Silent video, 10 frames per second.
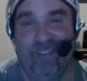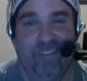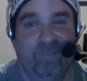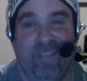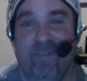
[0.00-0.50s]
And
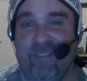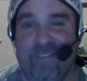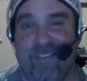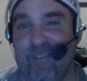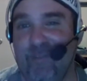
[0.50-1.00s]
Dave
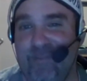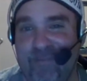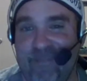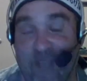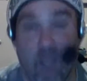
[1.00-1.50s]
Crist is like,
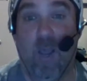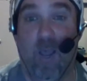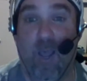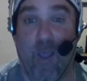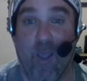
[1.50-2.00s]

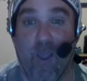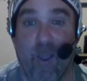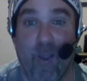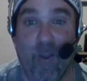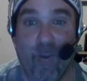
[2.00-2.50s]
"I do that to
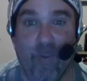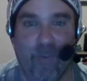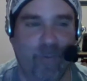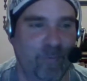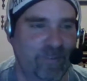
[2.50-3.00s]
my wife
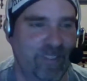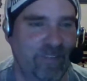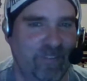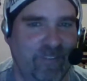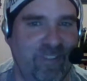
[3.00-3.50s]
too."
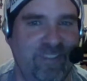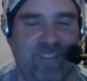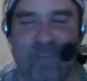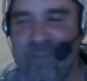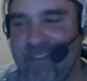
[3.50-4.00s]

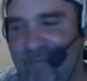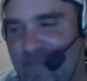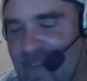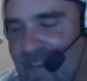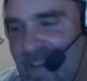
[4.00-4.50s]

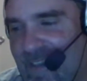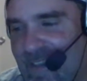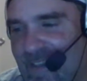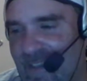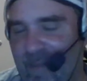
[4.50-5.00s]

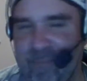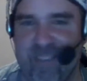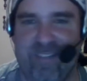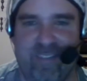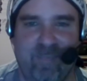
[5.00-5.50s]
oh,
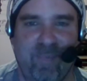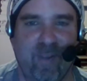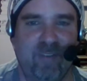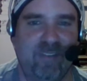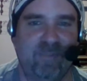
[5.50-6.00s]
Dave, Crist, you
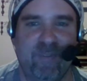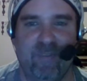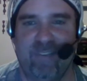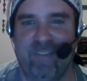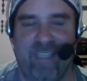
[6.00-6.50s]
don't want
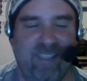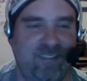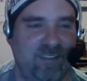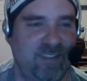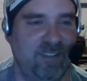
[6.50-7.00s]

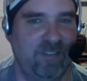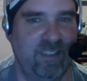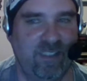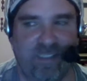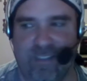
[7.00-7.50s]
to admit
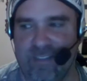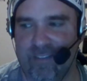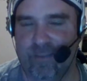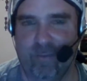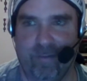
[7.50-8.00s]
to
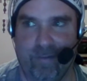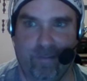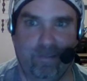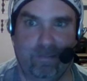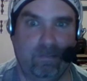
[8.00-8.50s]
spousal
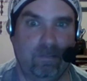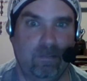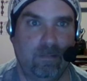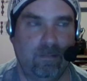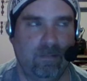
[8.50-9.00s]
abuse on
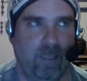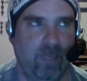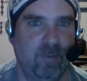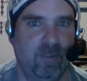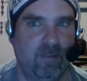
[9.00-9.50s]
national
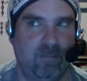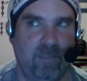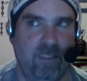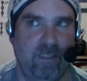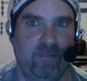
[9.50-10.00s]
TV
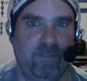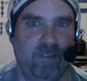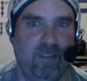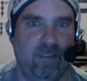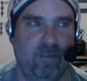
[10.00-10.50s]
or
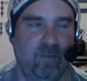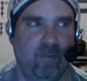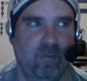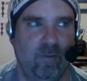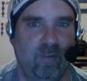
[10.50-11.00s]

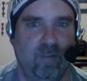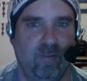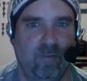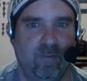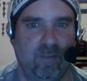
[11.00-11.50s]

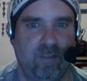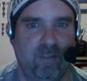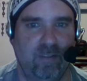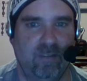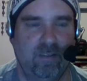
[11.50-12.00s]
cable
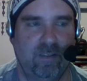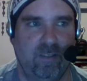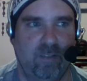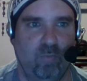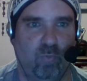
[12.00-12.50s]

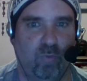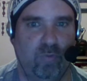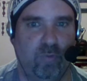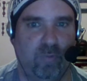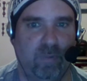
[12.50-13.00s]
TV
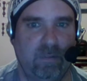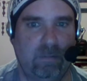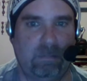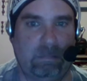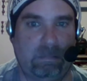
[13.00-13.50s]

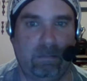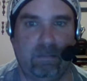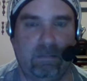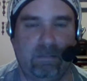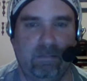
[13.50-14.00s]
or
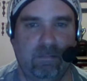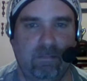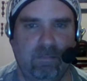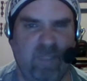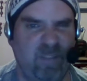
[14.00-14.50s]

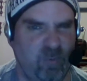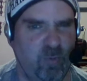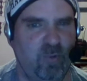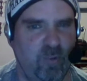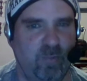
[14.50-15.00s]

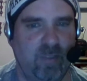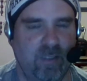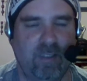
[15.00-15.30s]
YouTube.